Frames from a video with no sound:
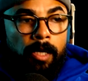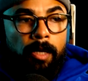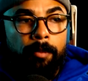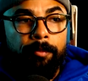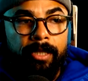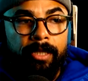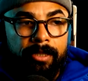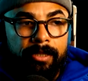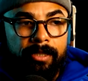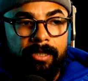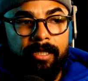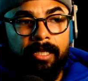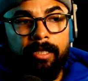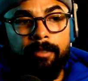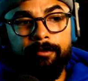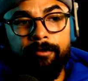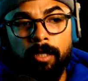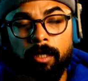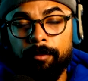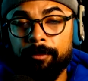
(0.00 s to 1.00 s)
But instead
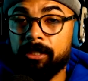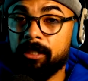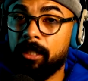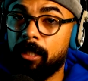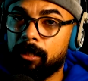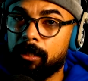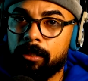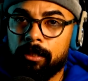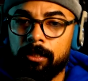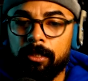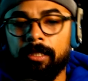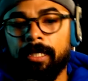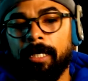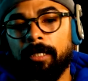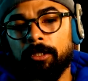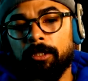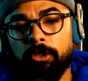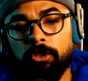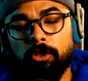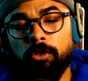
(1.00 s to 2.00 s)
of Thomas Huxley, now
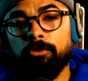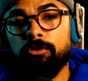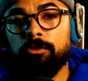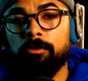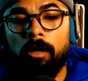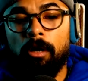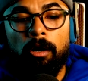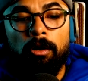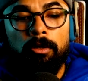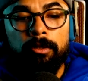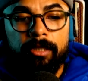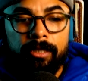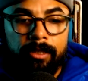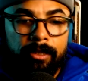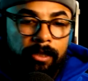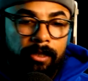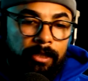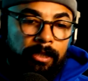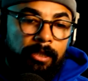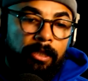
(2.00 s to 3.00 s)
let's go to Aldous,
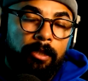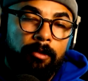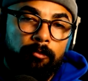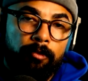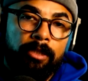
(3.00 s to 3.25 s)
his son.